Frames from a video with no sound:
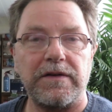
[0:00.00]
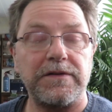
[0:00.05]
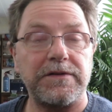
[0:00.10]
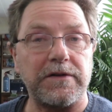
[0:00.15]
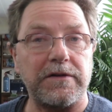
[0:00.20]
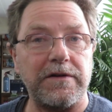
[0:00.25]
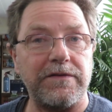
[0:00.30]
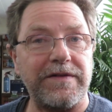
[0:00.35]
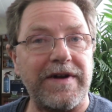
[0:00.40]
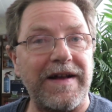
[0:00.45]

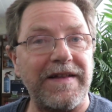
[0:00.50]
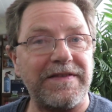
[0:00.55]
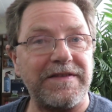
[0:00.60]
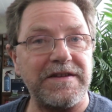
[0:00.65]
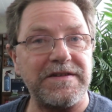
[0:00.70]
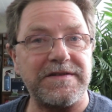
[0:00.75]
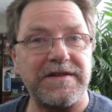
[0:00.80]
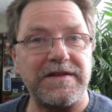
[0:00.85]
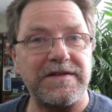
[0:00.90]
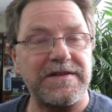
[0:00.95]
So I've had
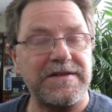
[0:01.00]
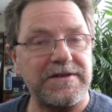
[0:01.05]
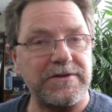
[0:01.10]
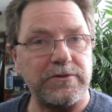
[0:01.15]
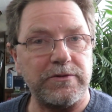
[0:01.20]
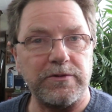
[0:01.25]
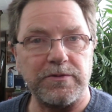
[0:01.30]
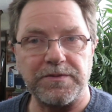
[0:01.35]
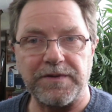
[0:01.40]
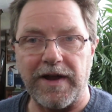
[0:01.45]
this
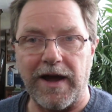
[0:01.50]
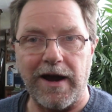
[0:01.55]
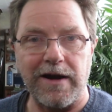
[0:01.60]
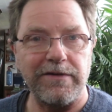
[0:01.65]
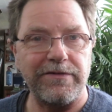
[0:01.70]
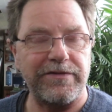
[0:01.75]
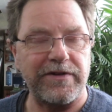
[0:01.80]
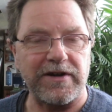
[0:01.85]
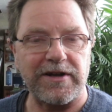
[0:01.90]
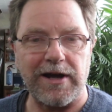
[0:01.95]
installed
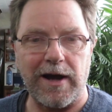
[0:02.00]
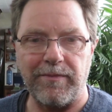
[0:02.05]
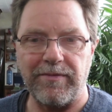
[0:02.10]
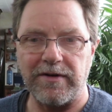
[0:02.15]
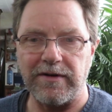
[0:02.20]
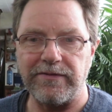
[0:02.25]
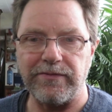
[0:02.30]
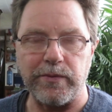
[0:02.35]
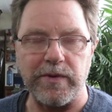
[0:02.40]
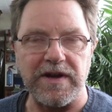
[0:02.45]
now for a
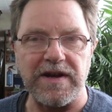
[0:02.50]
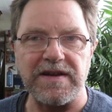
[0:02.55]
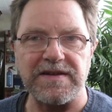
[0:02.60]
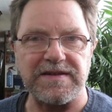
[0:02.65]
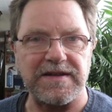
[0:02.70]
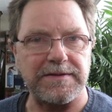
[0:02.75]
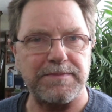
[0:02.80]
couple of weeks.